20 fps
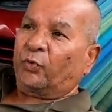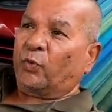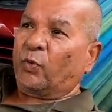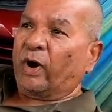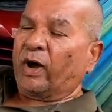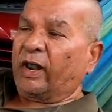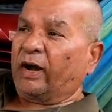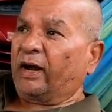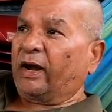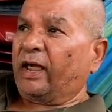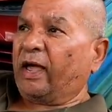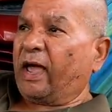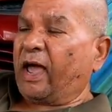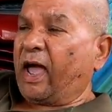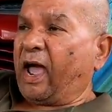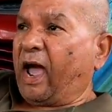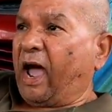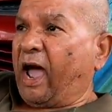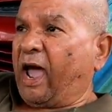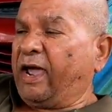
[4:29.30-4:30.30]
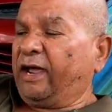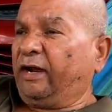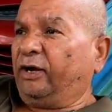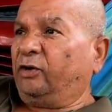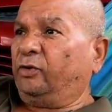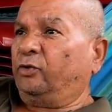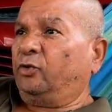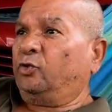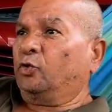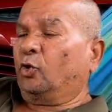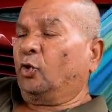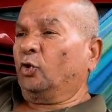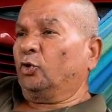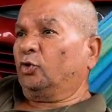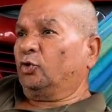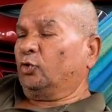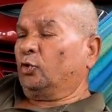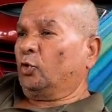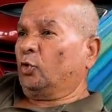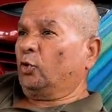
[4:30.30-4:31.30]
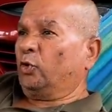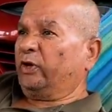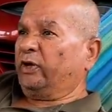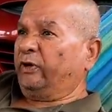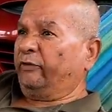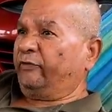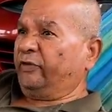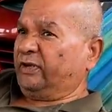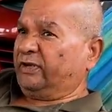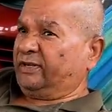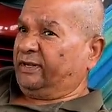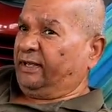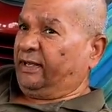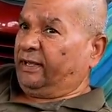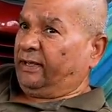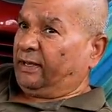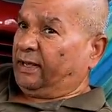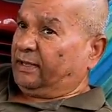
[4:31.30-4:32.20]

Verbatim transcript: well, any idea? I don't know if it's the